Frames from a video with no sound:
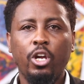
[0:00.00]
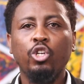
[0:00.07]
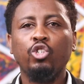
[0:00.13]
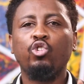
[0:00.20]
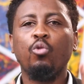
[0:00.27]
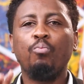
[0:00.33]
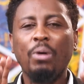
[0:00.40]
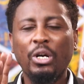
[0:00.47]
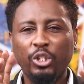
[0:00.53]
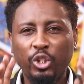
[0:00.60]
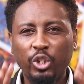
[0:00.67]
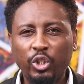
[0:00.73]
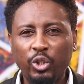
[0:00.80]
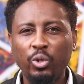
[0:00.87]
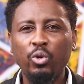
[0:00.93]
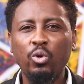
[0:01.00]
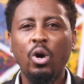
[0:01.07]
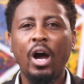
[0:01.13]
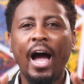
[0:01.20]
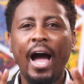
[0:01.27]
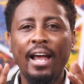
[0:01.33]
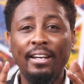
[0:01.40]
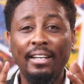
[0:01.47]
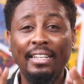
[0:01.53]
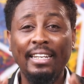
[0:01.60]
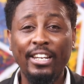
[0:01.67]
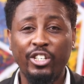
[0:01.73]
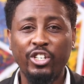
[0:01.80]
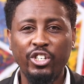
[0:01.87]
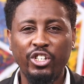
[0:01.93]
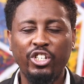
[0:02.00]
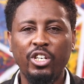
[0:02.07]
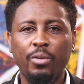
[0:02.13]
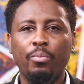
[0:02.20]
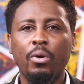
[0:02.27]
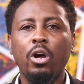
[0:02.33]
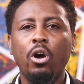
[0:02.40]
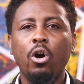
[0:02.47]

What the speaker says: So pursue a relationship